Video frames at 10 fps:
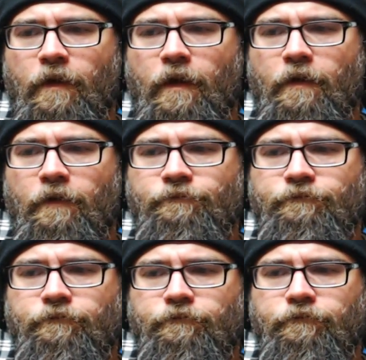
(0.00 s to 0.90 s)
Now,
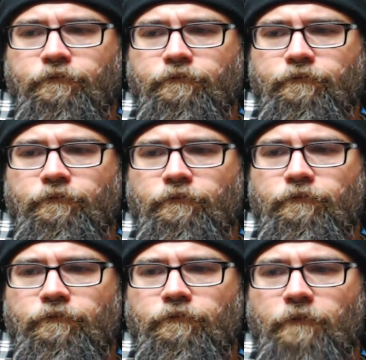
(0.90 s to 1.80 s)

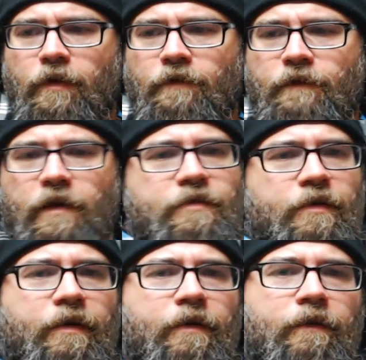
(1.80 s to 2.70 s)
the
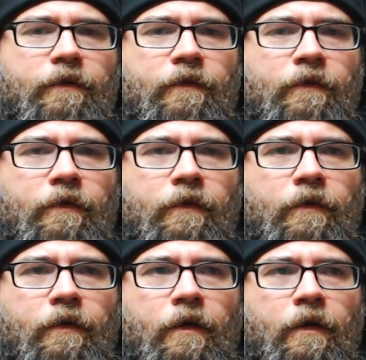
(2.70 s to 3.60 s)
confession is,
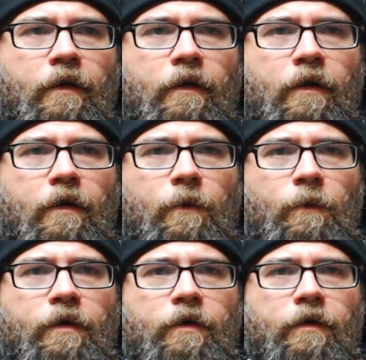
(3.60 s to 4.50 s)

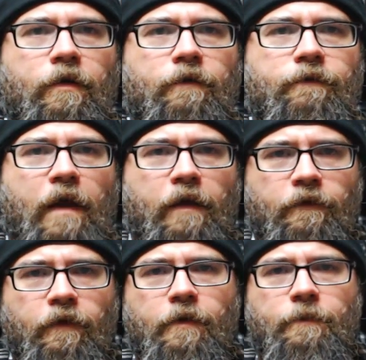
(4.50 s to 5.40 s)
when you're
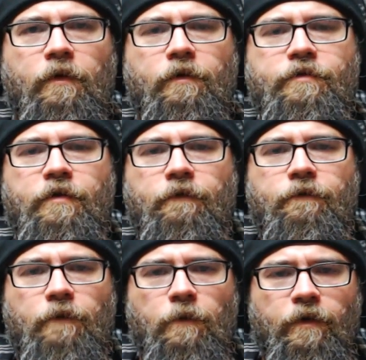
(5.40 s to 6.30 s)
fastly approaching
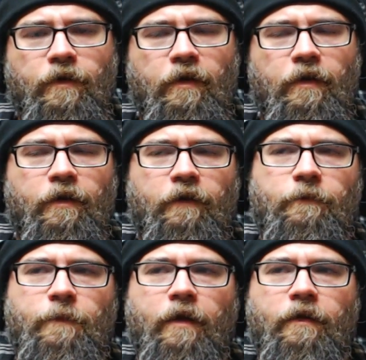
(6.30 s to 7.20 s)
forty and
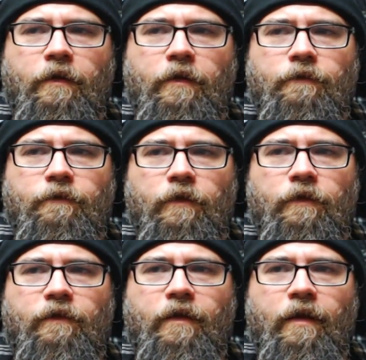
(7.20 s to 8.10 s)
expecting your
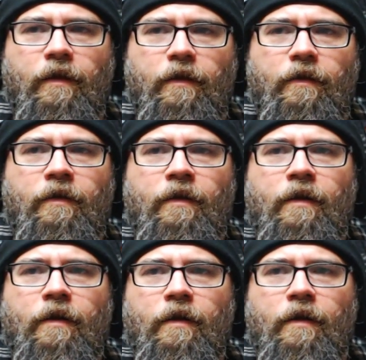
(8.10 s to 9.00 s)
first kid,
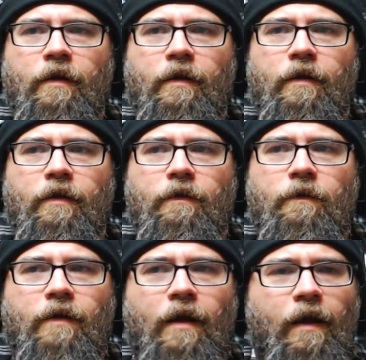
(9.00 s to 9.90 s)

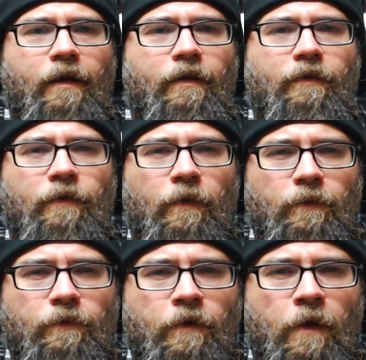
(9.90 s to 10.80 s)
you kind of
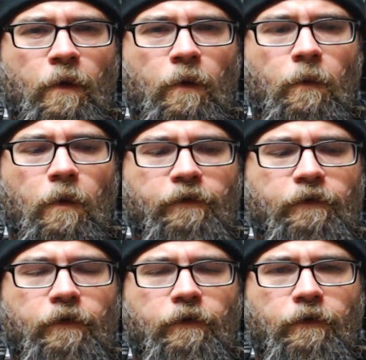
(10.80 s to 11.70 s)
don't know
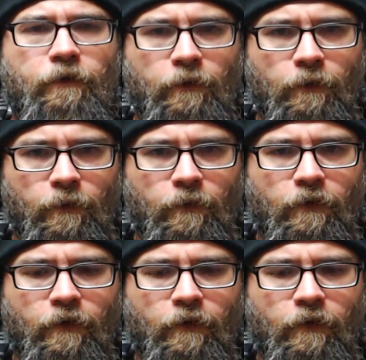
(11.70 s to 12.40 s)
what to do.